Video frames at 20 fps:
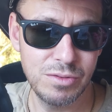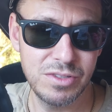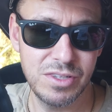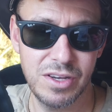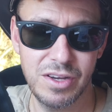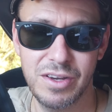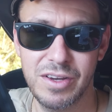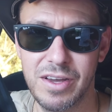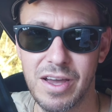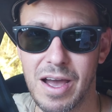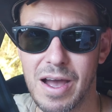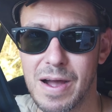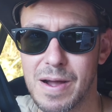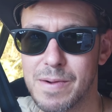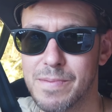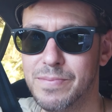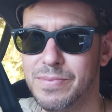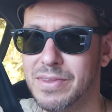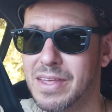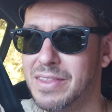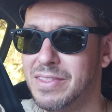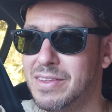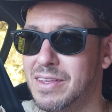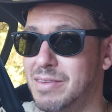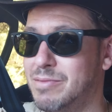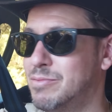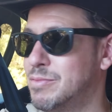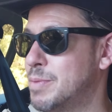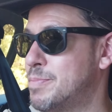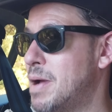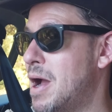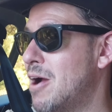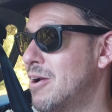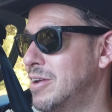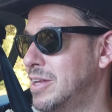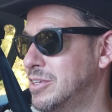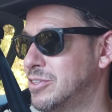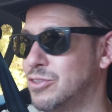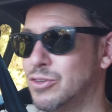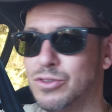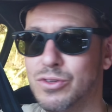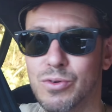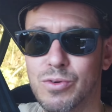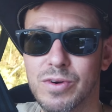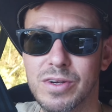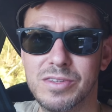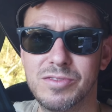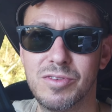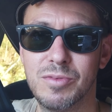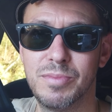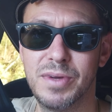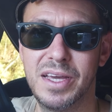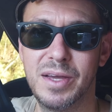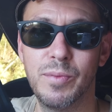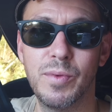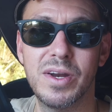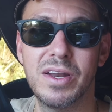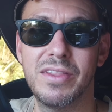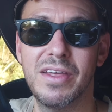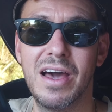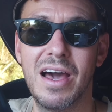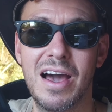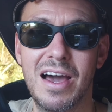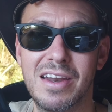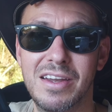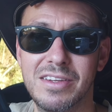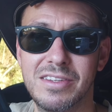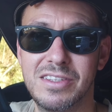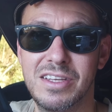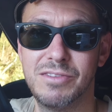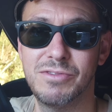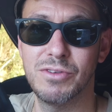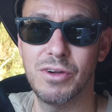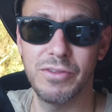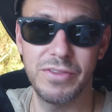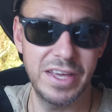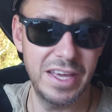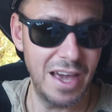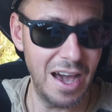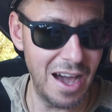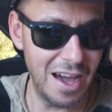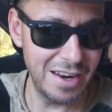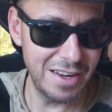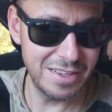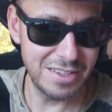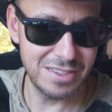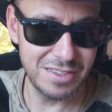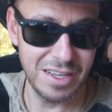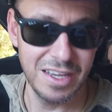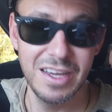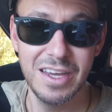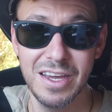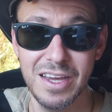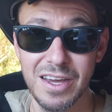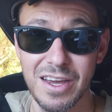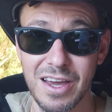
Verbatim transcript: So, um, and apparently it's notorious for being one of the hardest, if not the hardest,